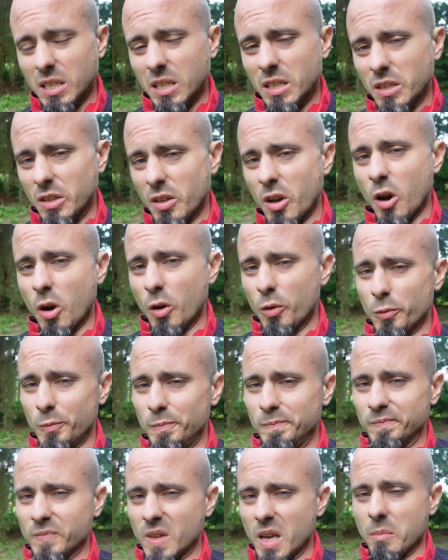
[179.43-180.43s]
No.
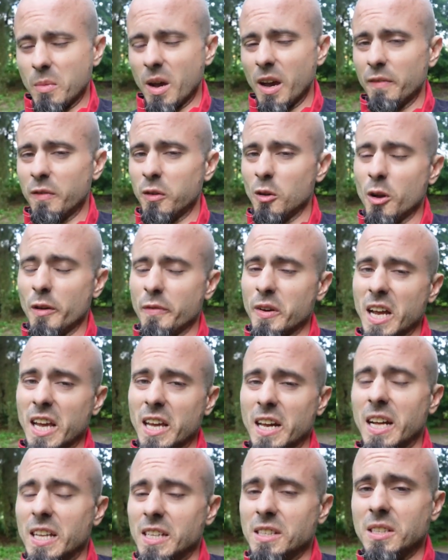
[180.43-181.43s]
Am I full of
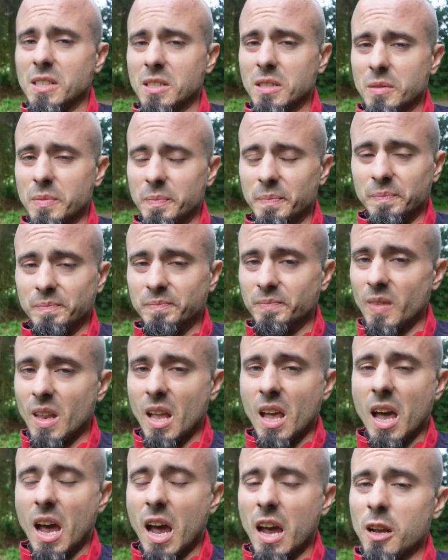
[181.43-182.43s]
regrets?
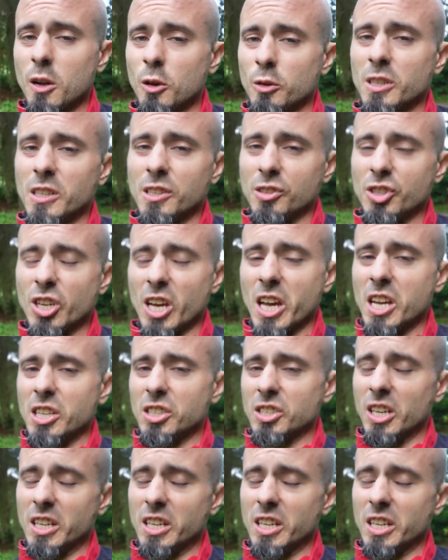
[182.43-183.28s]
I couldn't change